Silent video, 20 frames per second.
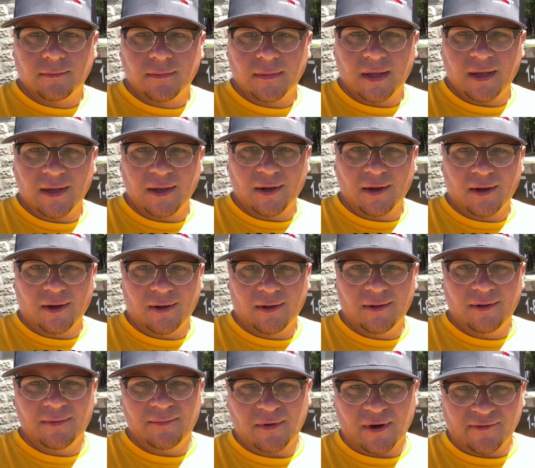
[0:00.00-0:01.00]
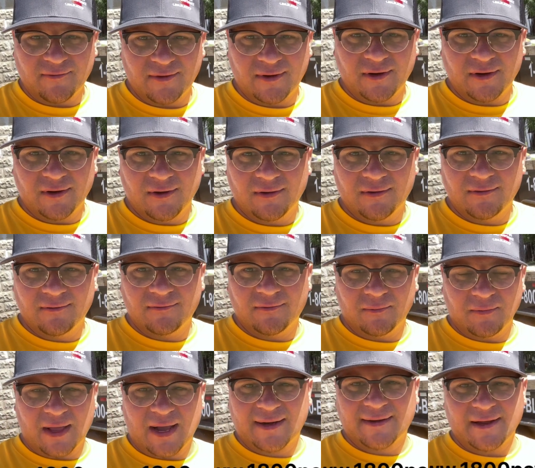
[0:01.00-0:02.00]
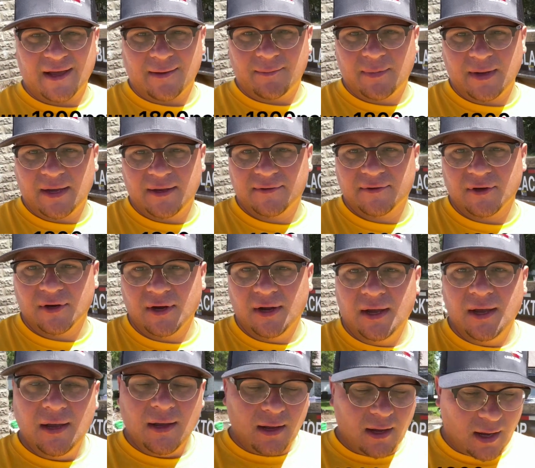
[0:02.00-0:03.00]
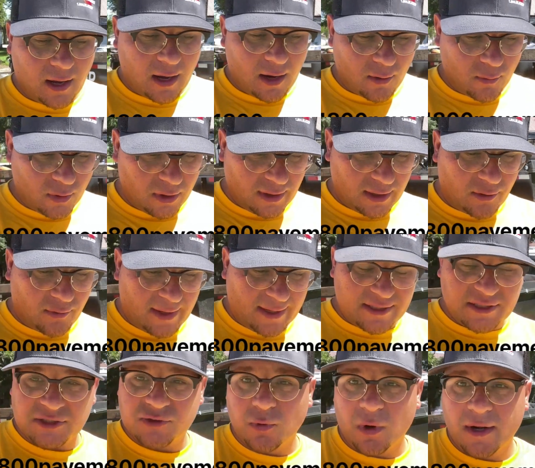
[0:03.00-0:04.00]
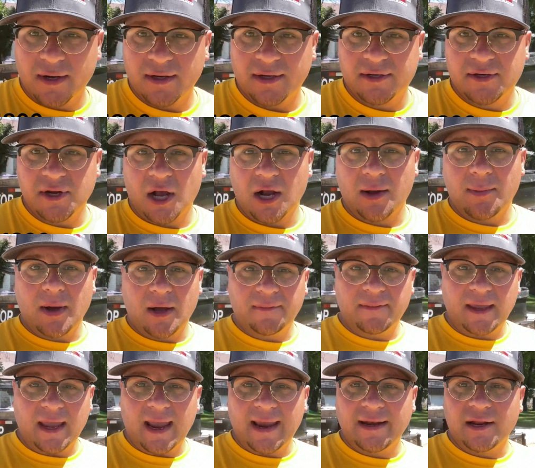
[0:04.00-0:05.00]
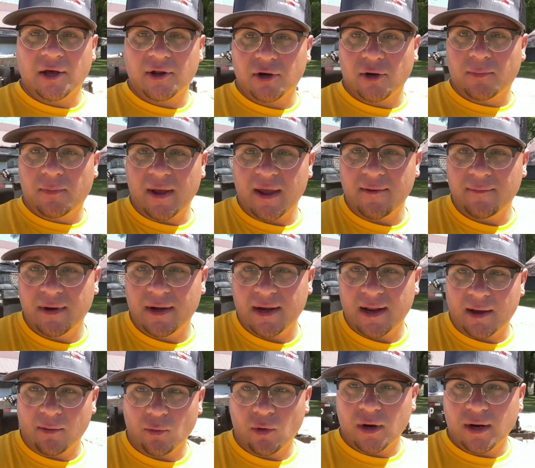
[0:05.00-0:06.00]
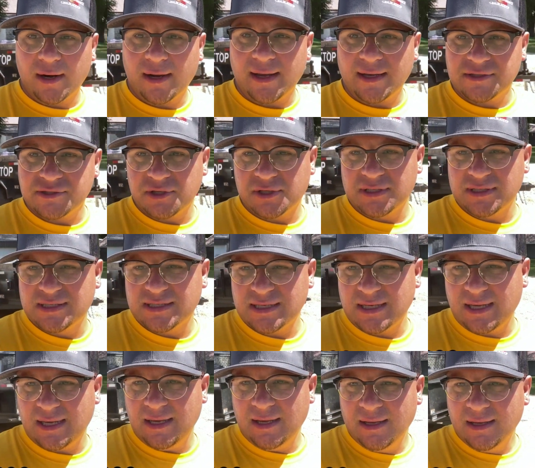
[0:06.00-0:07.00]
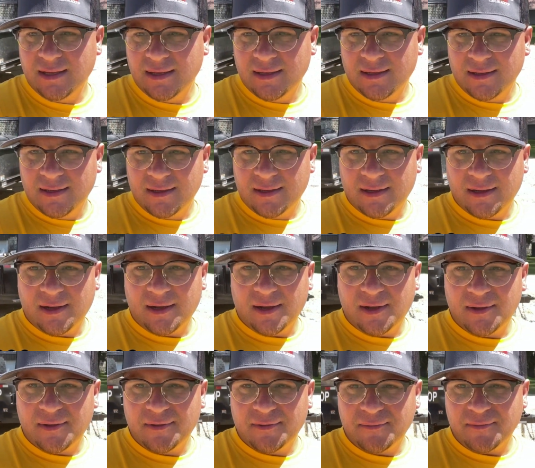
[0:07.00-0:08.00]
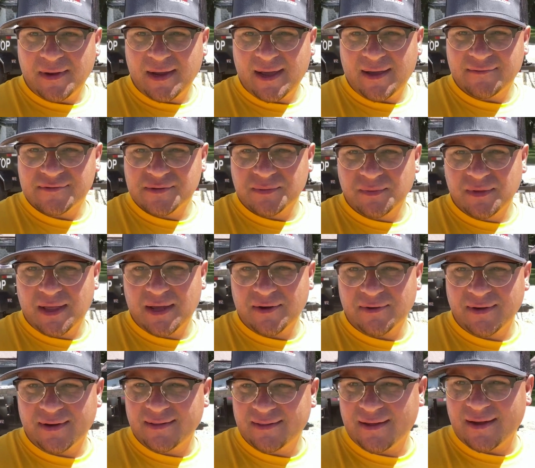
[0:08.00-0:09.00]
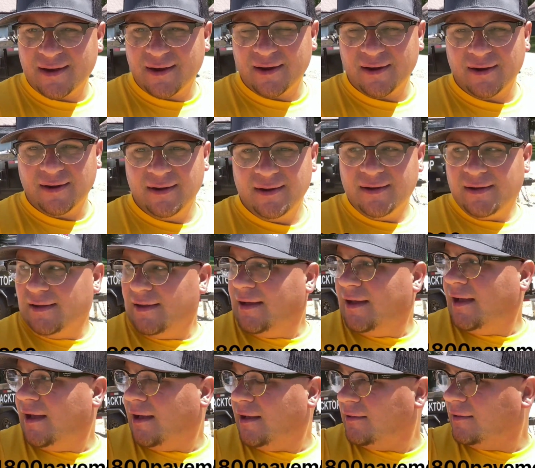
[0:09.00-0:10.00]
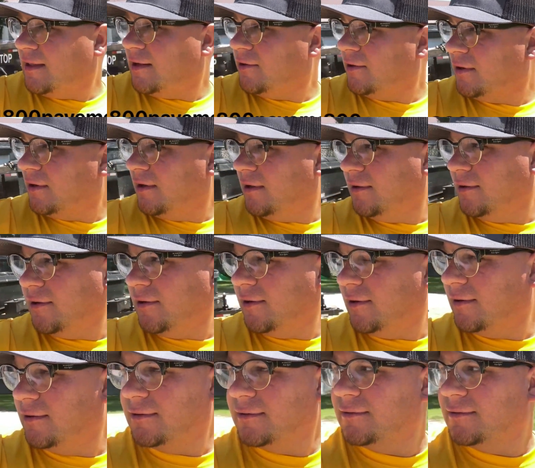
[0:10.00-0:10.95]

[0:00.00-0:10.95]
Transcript: Hey y'all, Marvin here from Blacktop Banter. Uh, really quick, just wanted to talk about the 800 pavement network. As you can see, uh, we have some lettering there, uh, lettering on our